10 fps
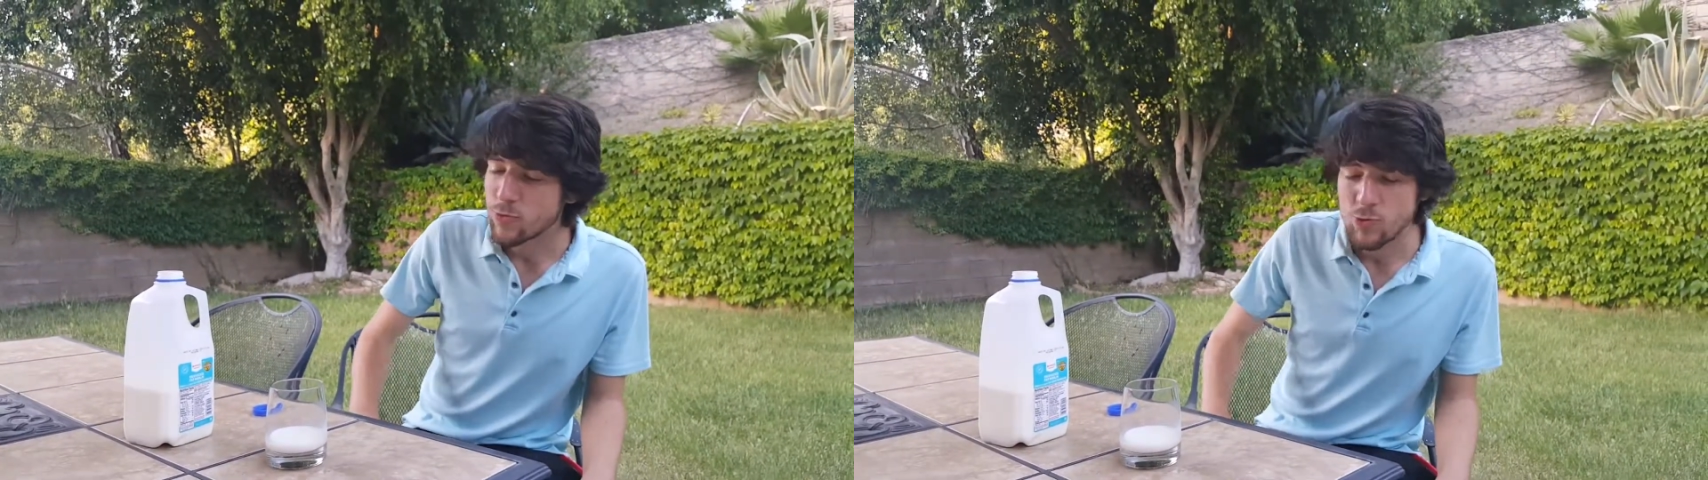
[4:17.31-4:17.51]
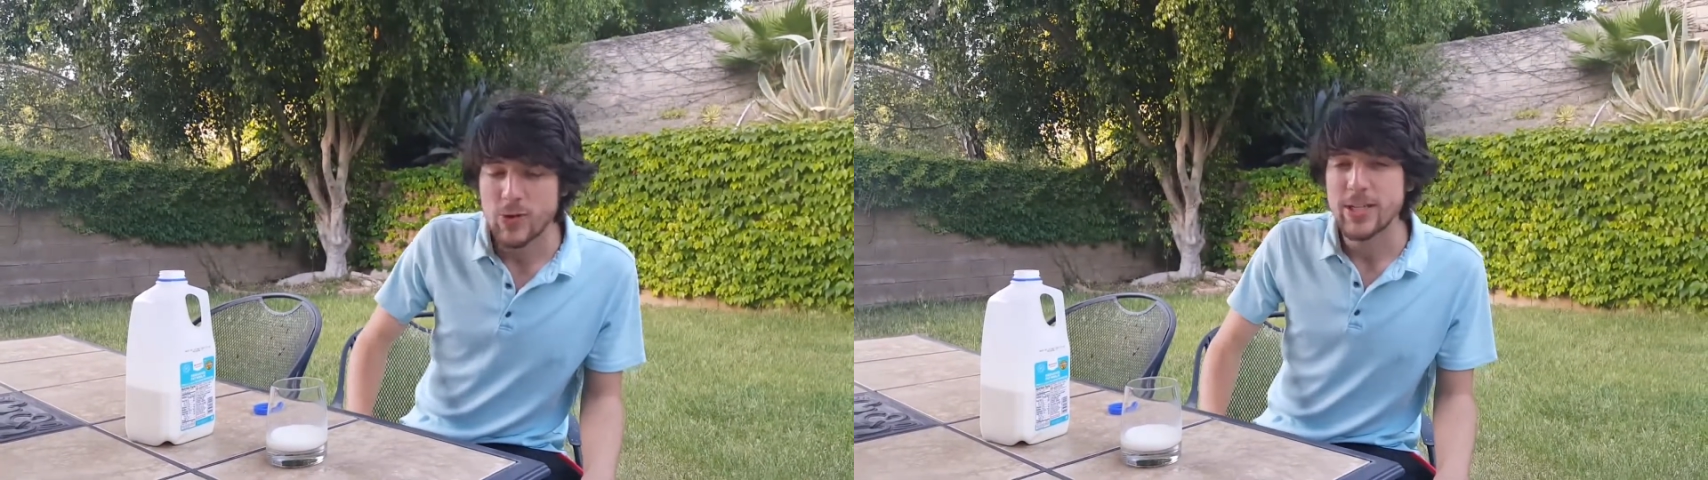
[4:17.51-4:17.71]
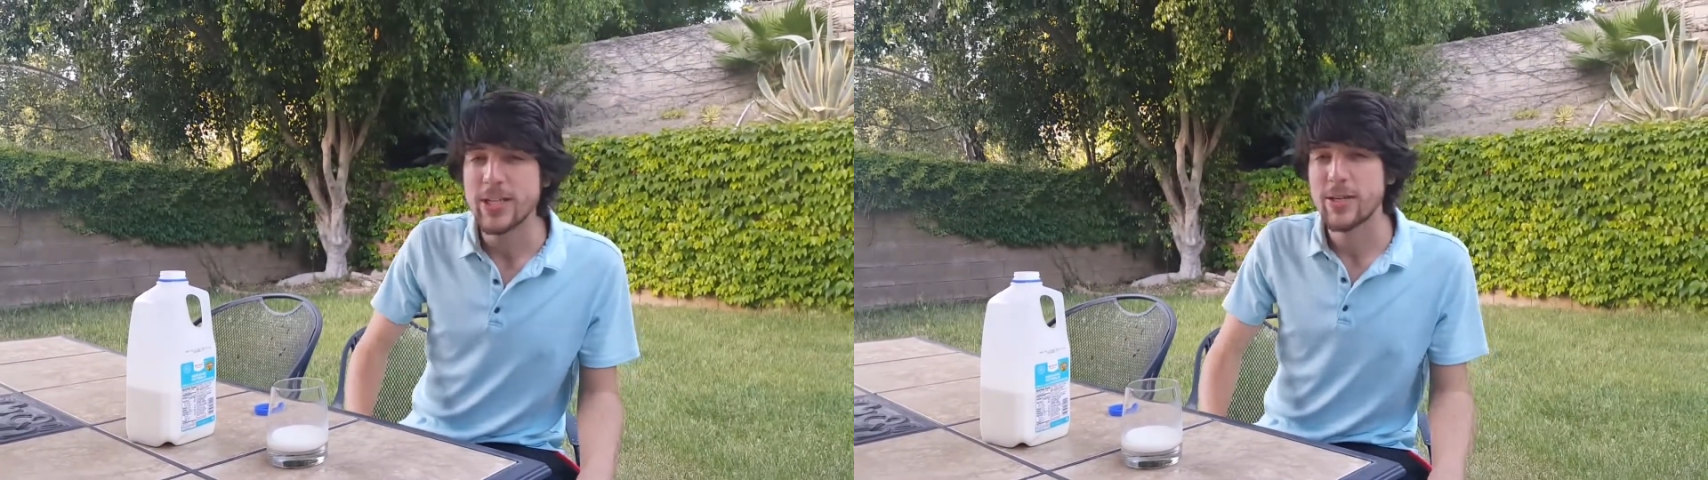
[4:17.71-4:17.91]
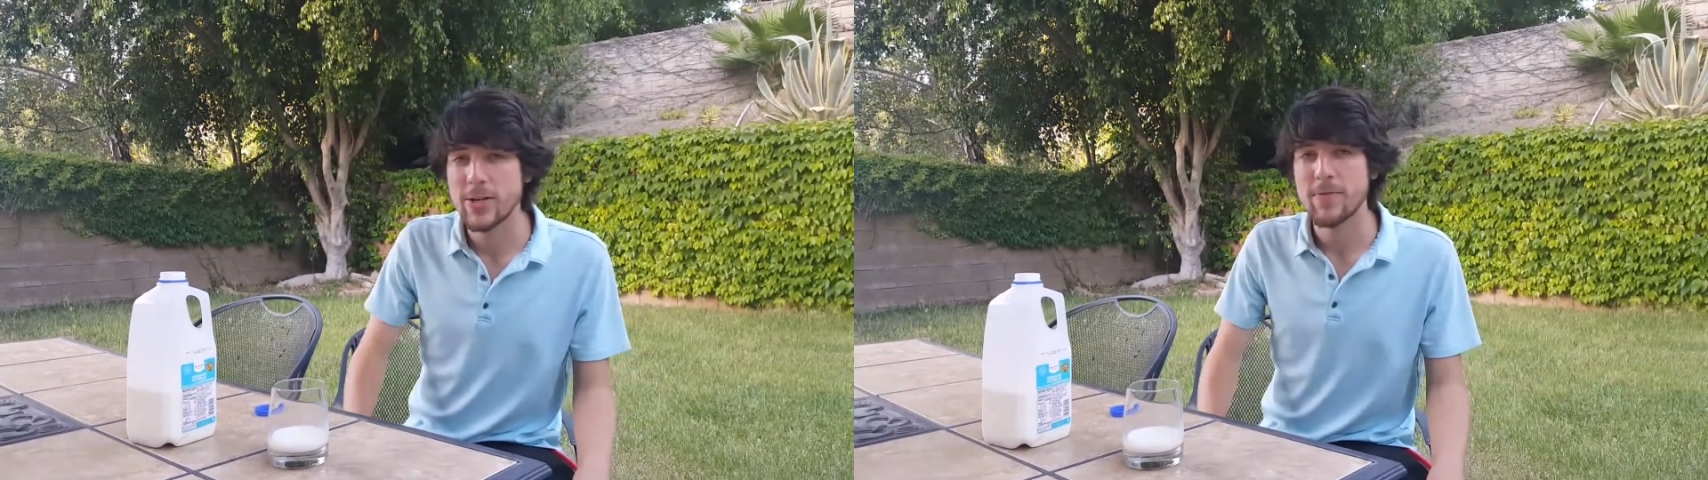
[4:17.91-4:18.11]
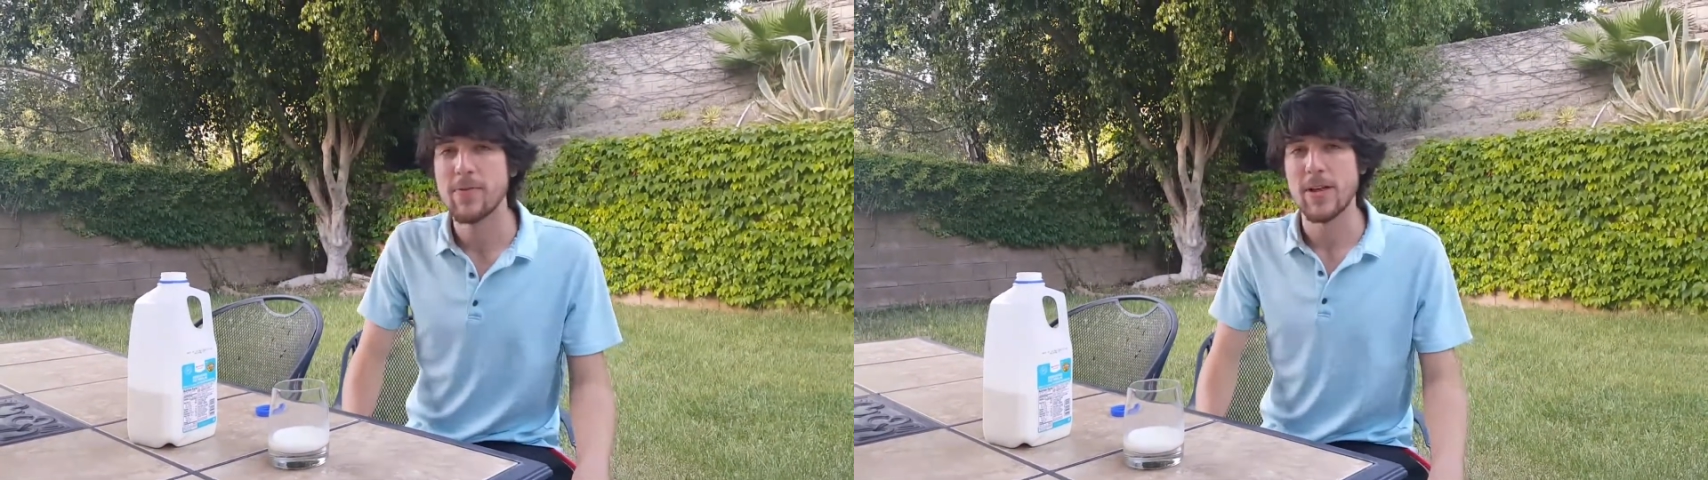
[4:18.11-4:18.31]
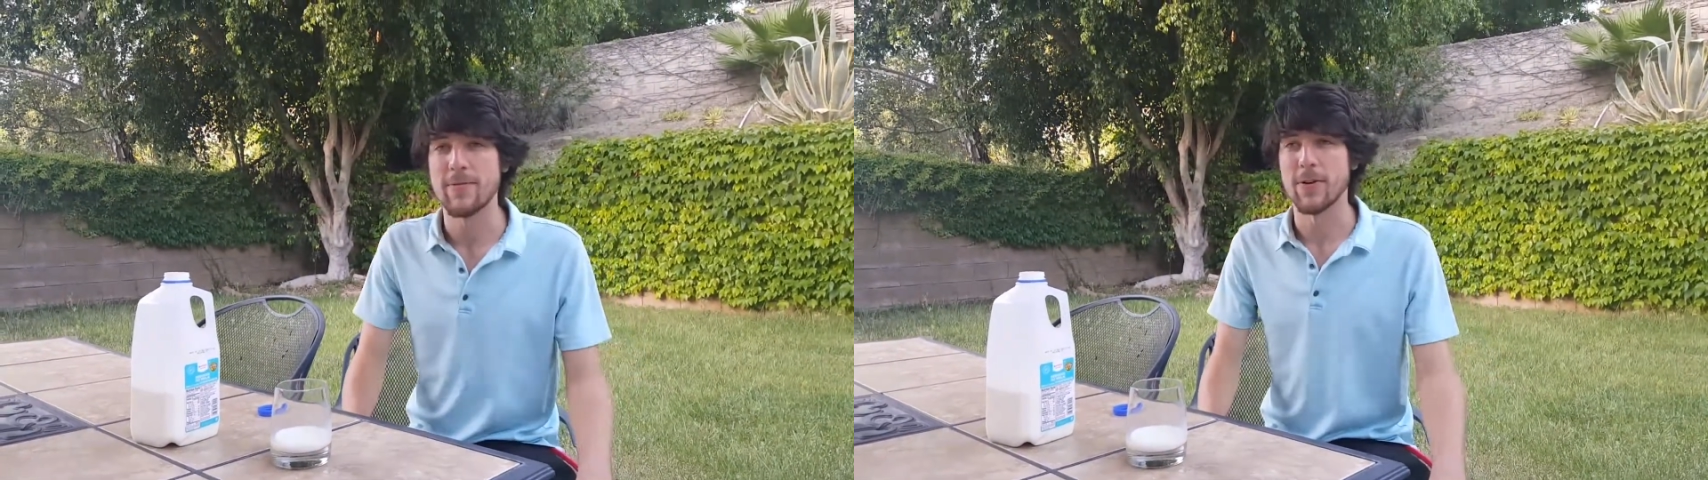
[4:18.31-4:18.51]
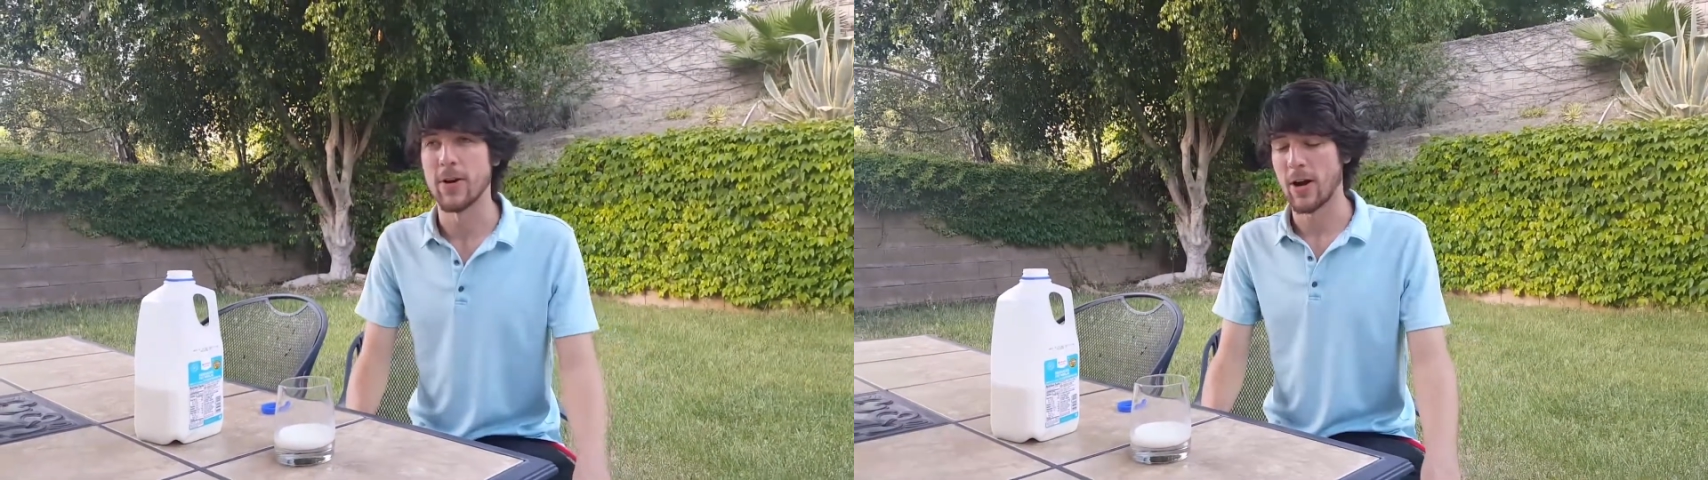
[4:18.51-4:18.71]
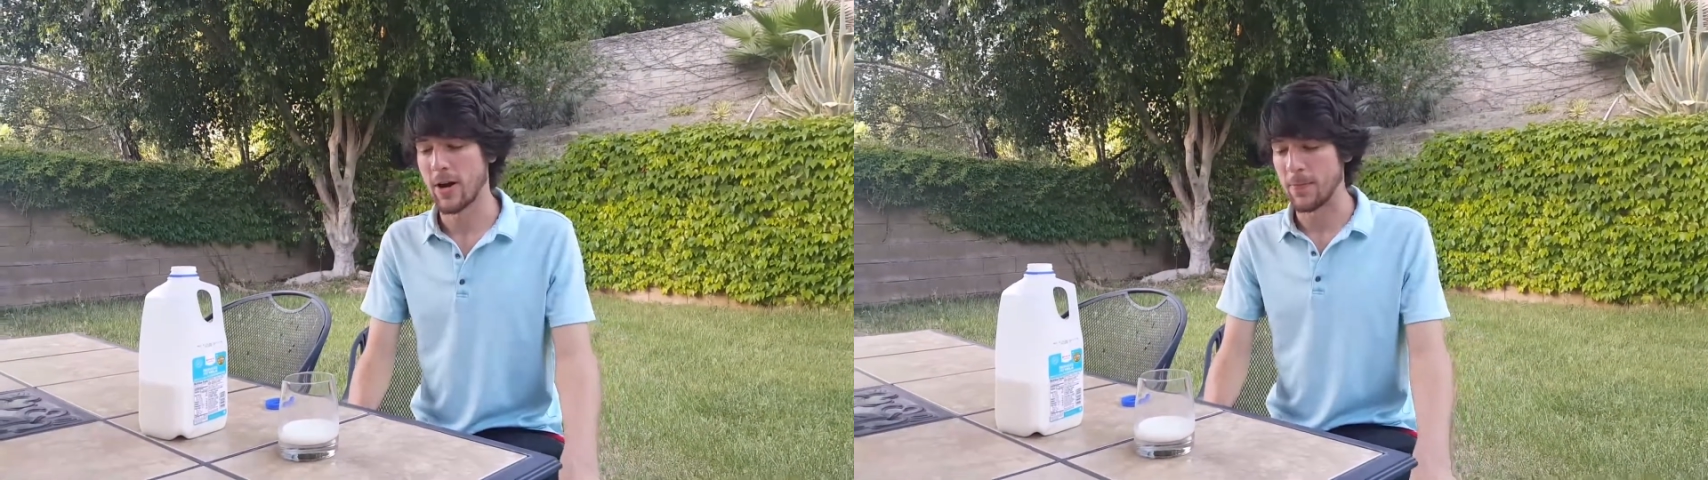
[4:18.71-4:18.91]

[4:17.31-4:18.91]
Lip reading: really good flavor.